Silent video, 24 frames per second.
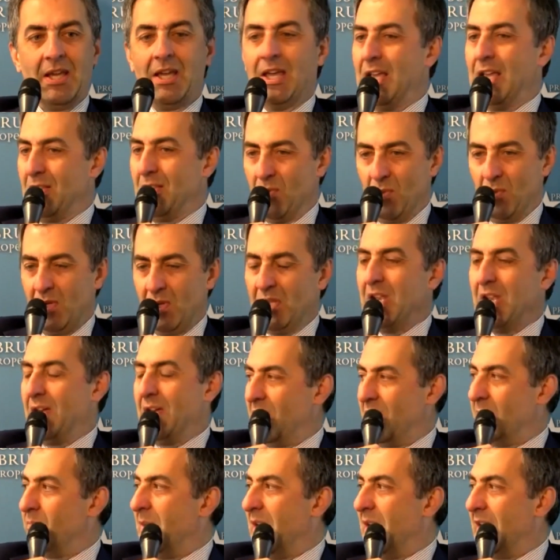you will
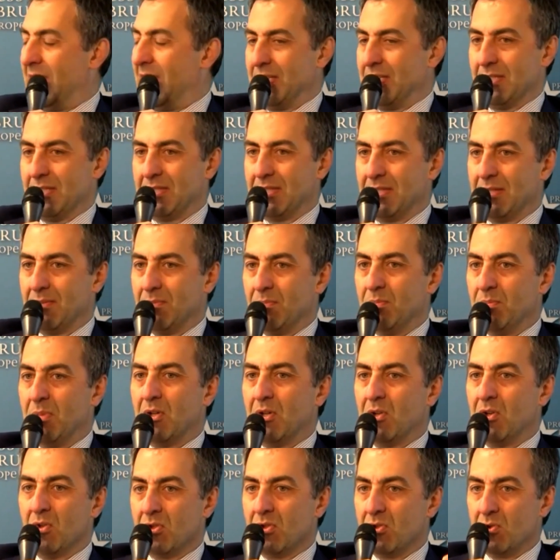never make it,
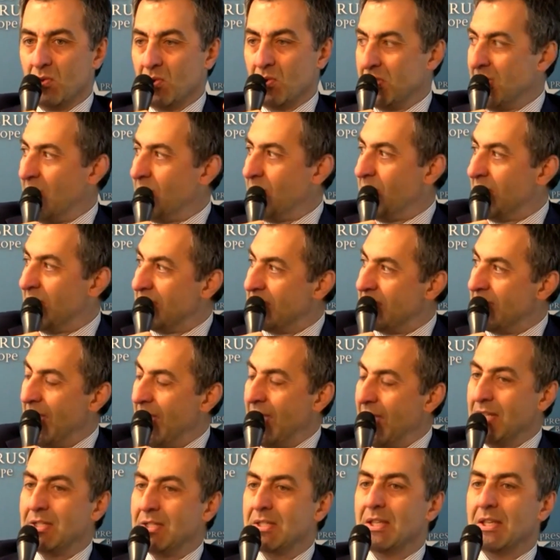because to some
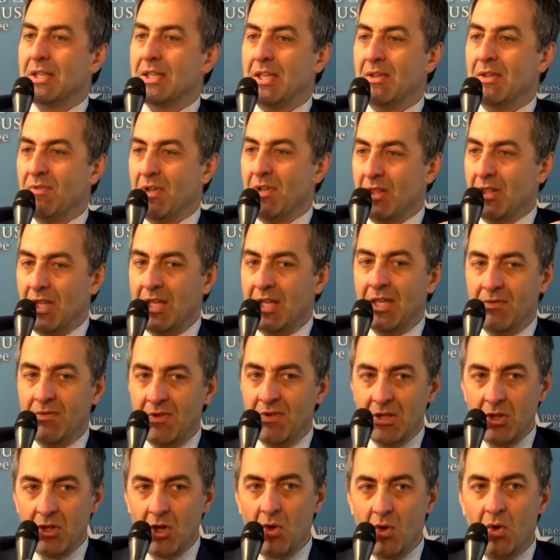extent,
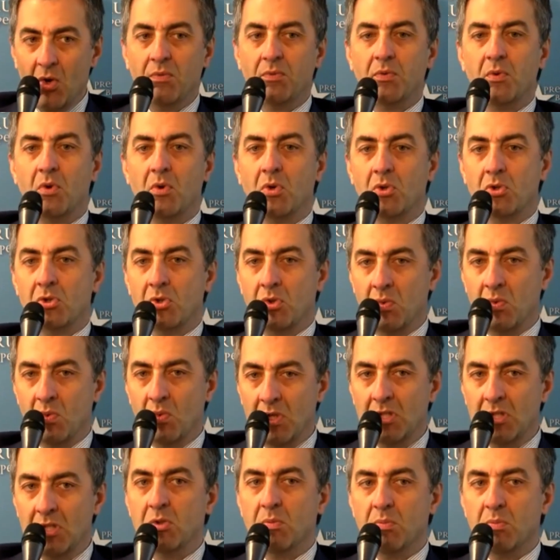even though, of course, you
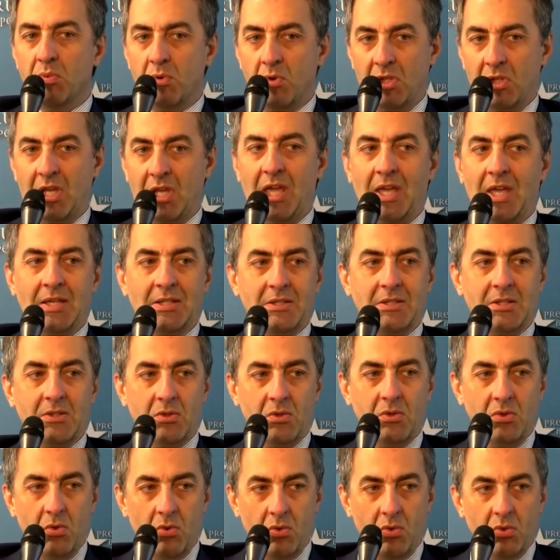need to protect
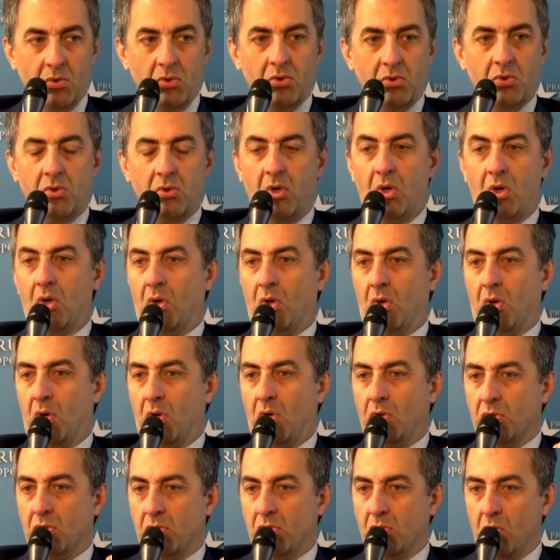those
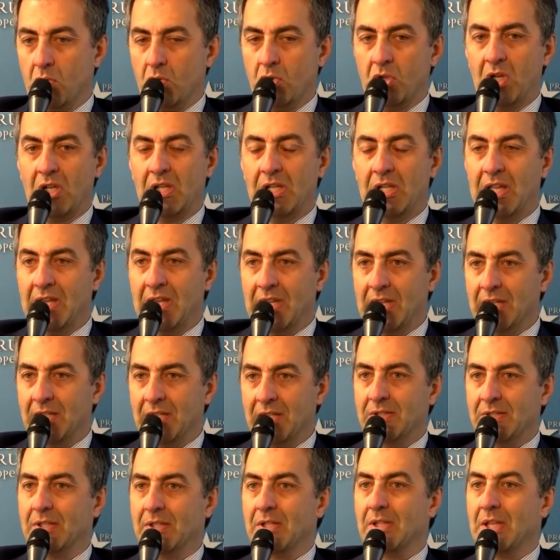social layers
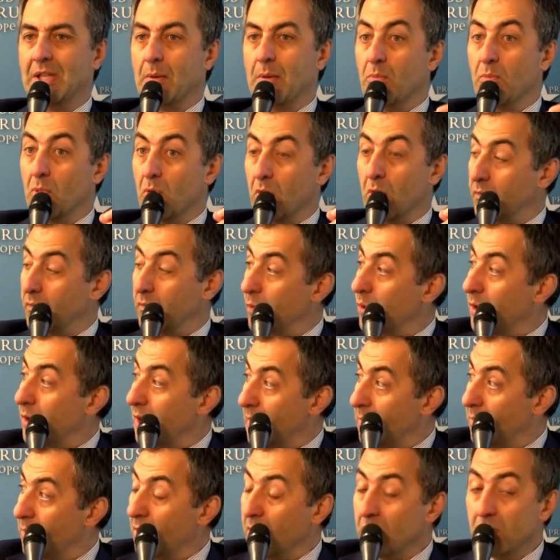that are more
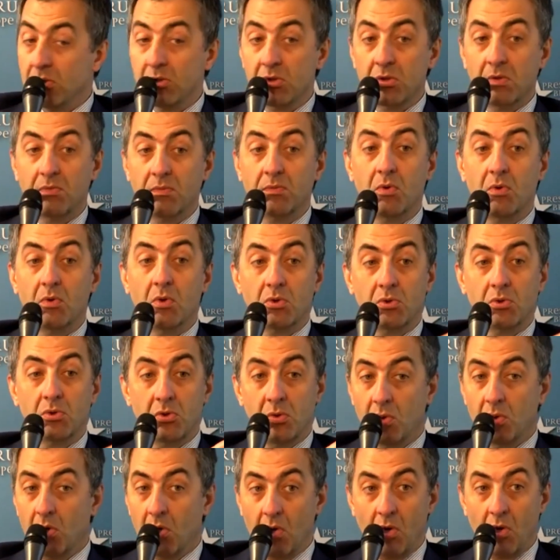vulnerable, so of course,
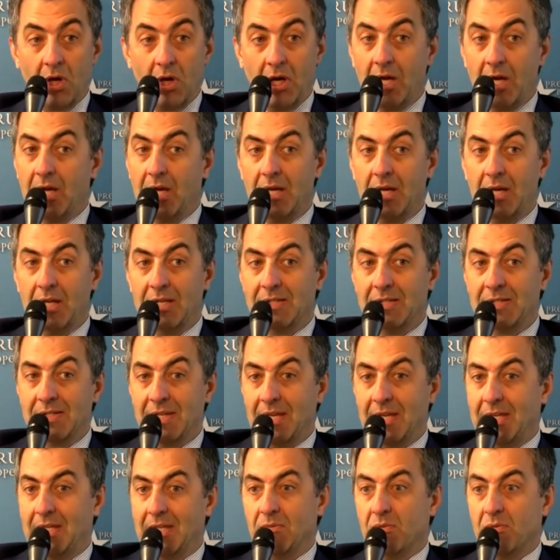you know, let's
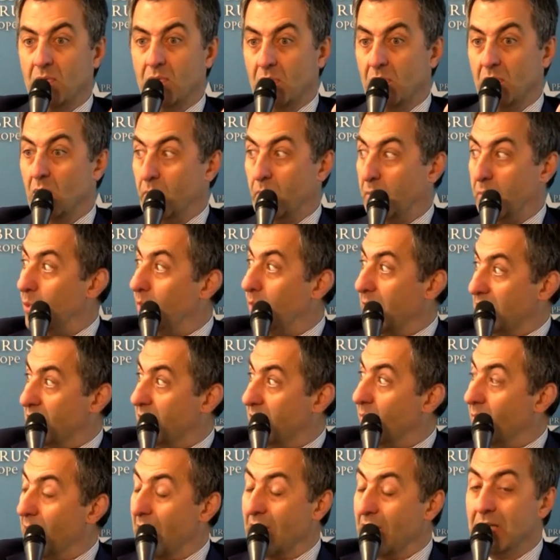say the poorest
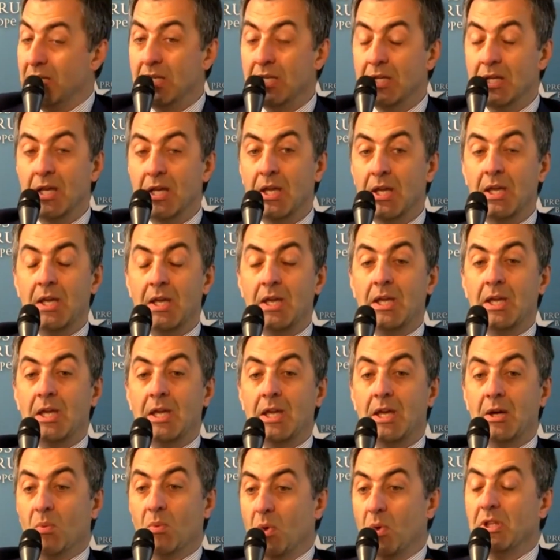one,
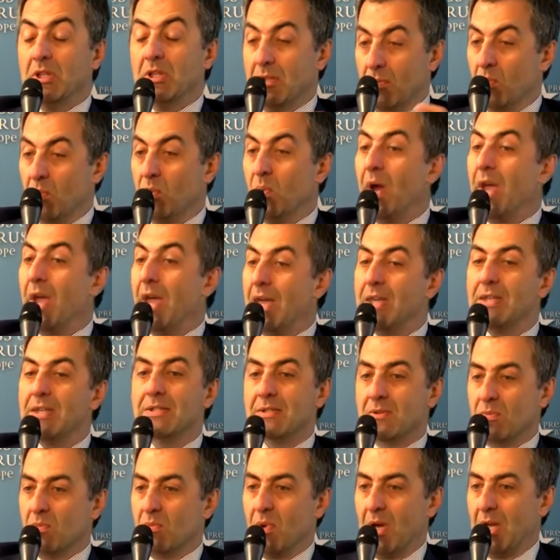with
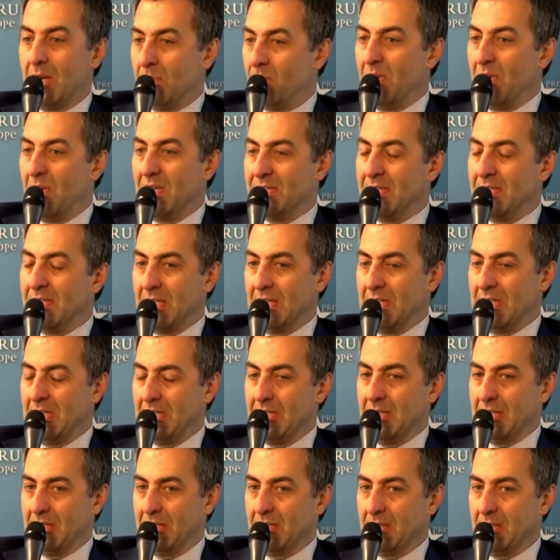ways where basically
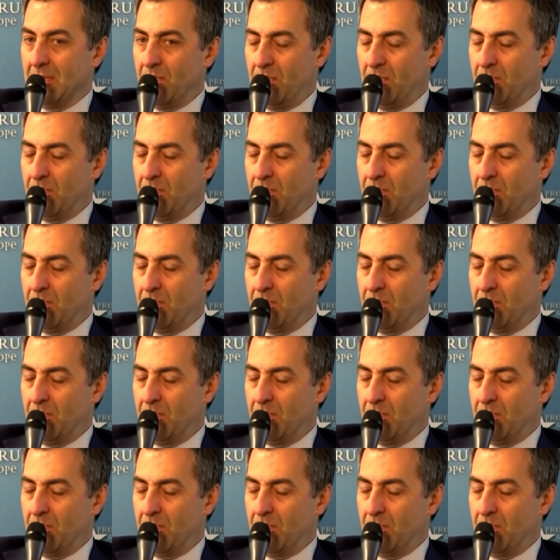the